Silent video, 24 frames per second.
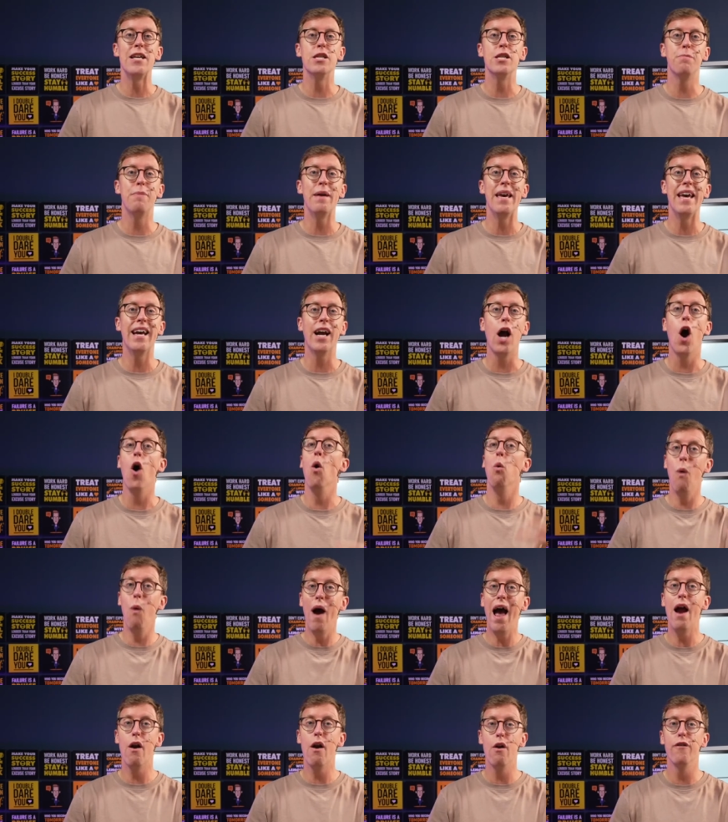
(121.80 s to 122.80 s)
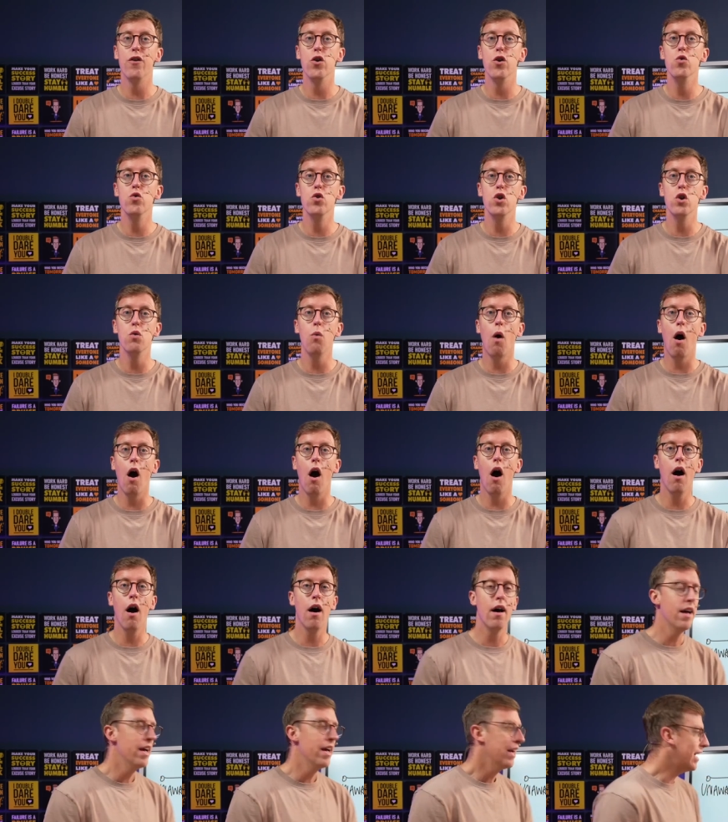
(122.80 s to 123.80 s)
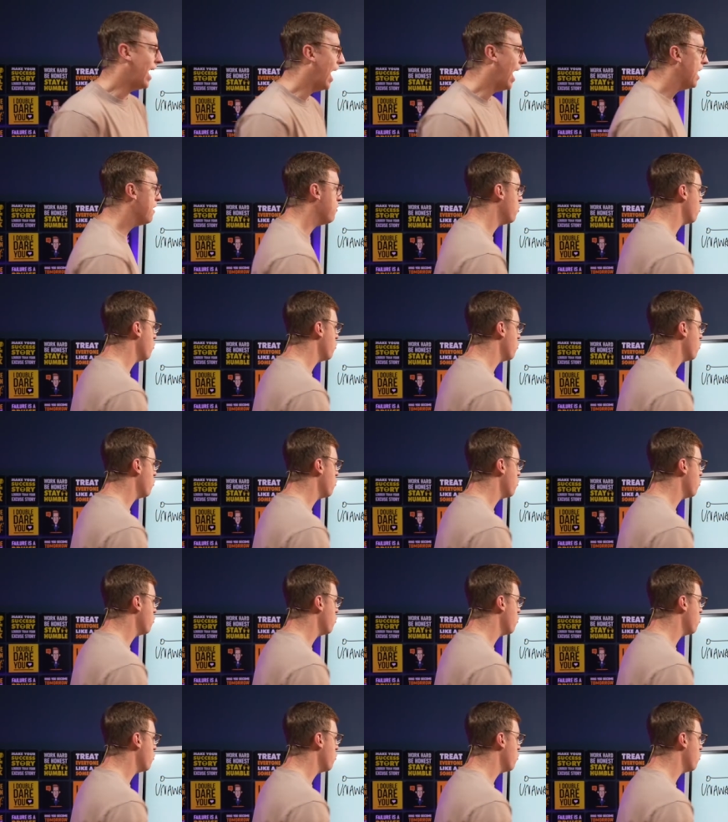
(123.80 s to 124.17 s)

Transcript: is being aware of who you are. Kind